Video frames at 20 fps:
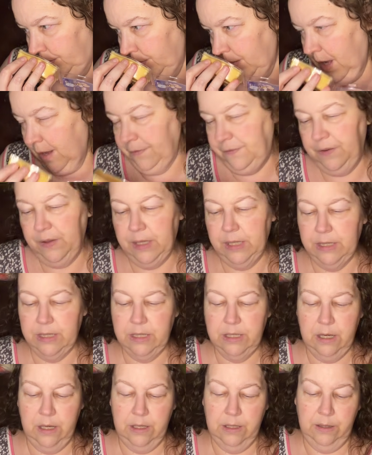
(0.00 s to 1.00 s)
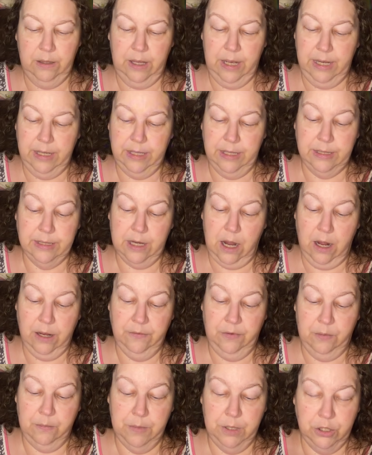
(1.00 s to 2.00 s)
I feel it's like it's kind
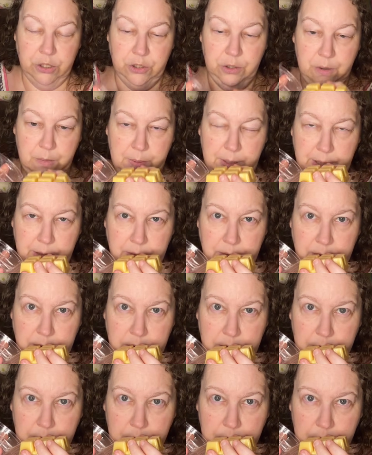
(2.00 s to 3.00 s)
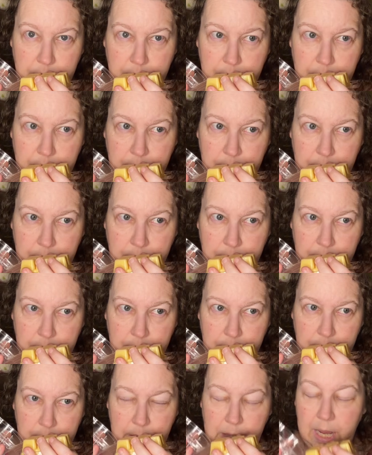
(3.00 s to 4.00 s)
of a mixture of melons.
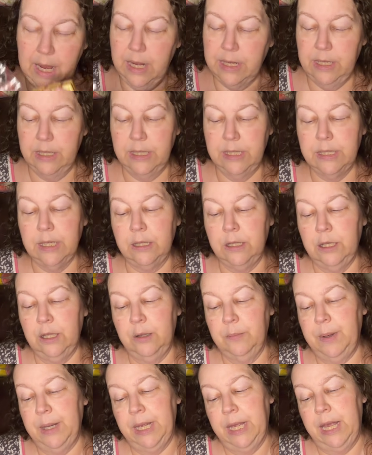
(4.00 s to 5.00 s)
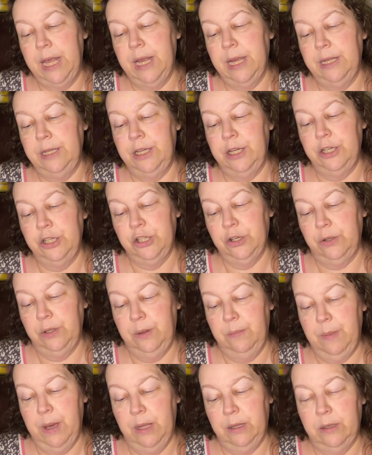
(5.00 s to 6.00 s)
And it is a little bit candyish on the
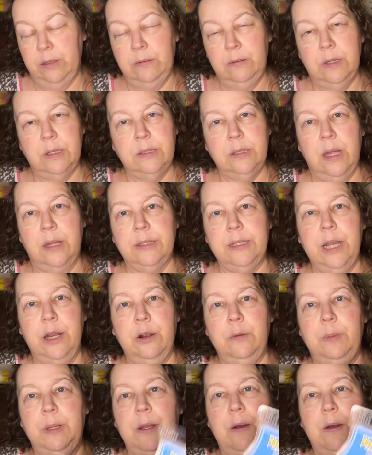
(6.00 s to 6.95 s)
melon. It's not terribly